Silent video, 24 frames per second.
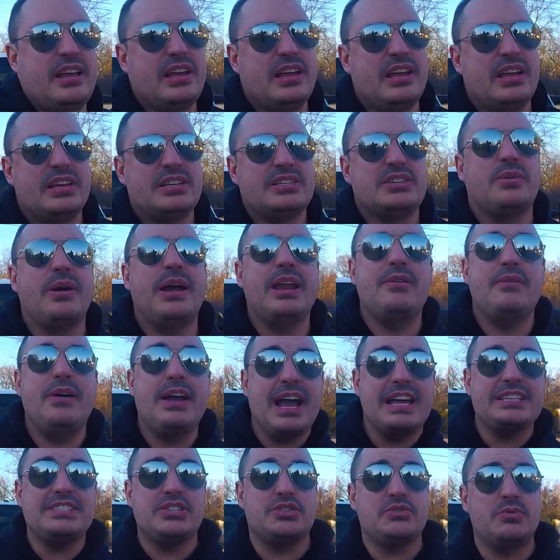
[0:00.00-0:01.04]
So anyway
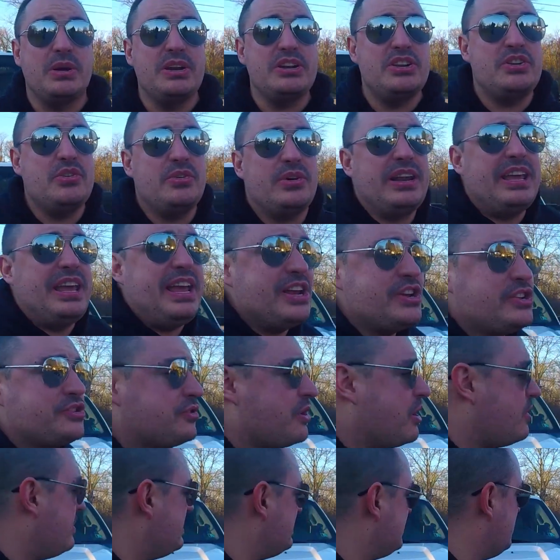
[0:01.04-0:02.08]
guys, just wanted to do an
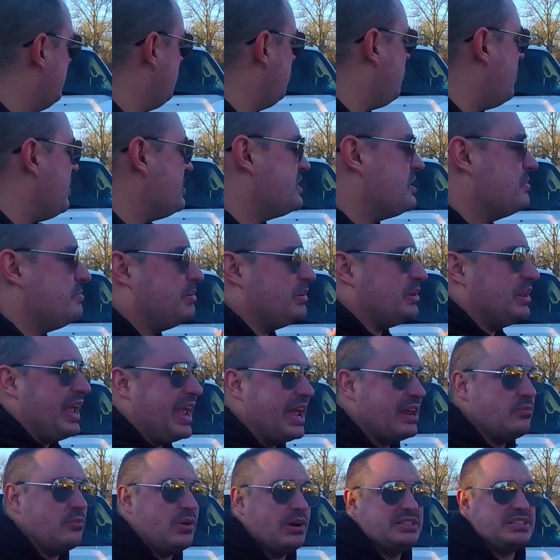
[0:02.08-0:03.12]
intro as to what the
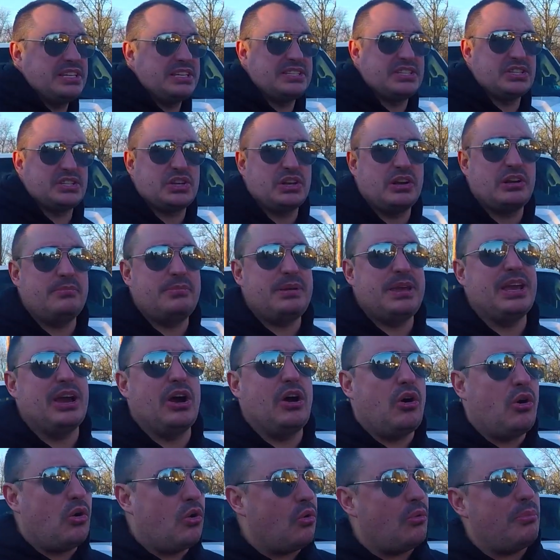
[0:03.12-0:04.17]
plan was. This is going to be a
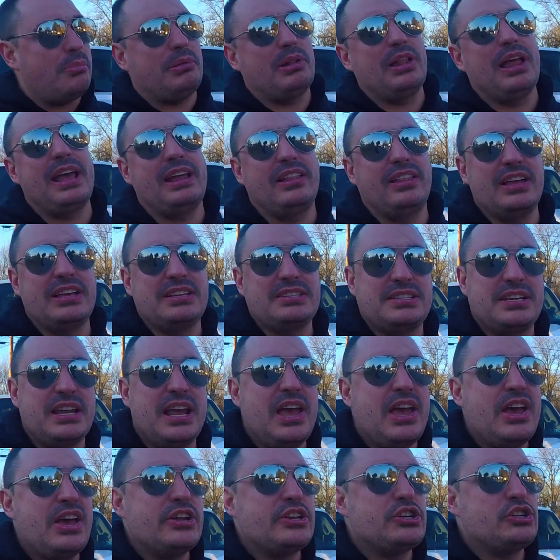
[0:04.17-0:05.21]
whole playlist
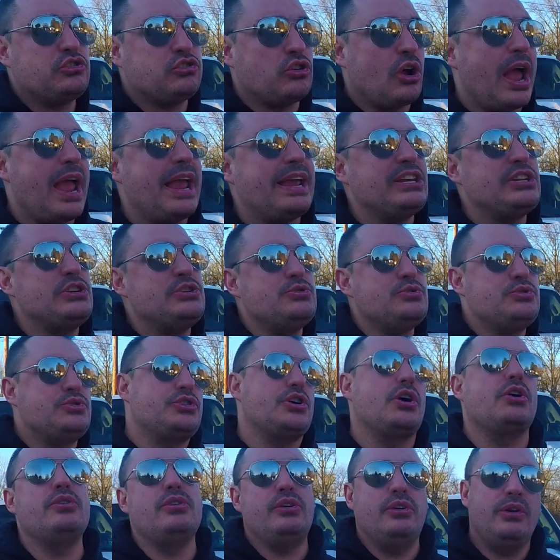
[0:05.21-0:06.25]
trying to
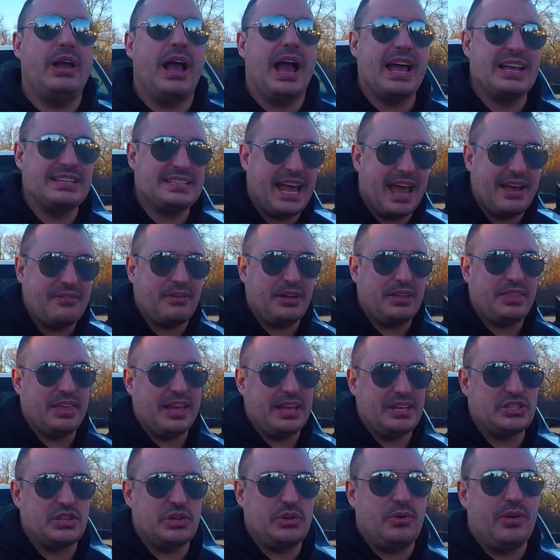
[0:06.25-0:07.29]
show you guys
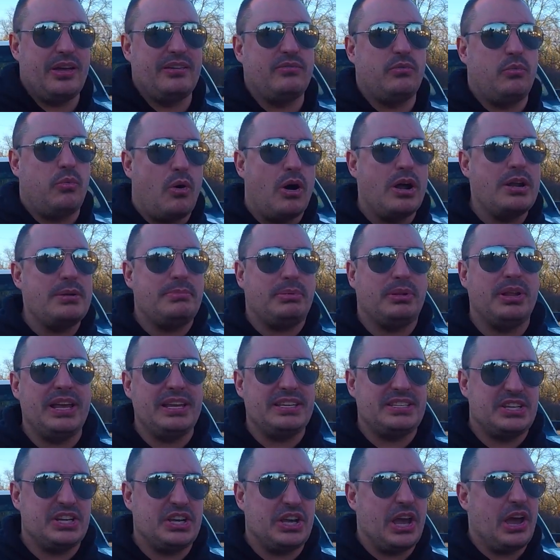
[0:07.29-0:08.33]
everything, so you'll have one place
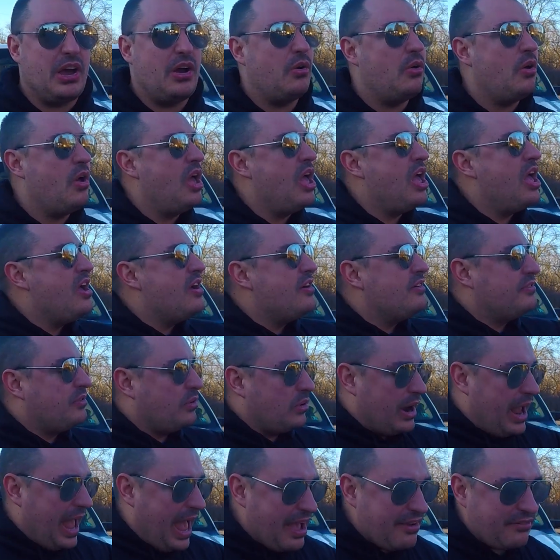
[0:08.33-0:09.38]
to go
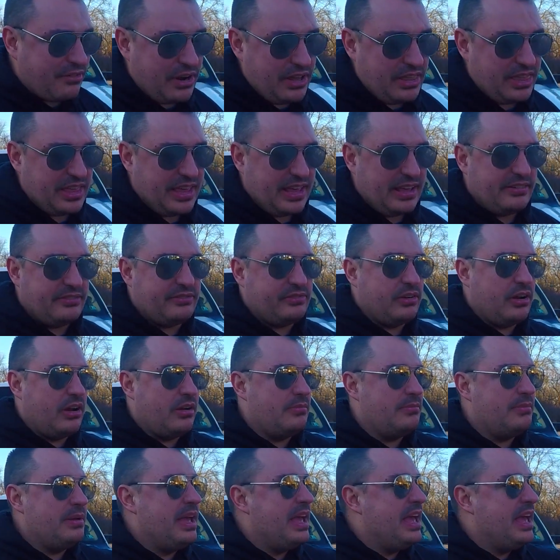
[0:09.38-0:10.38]
for everything from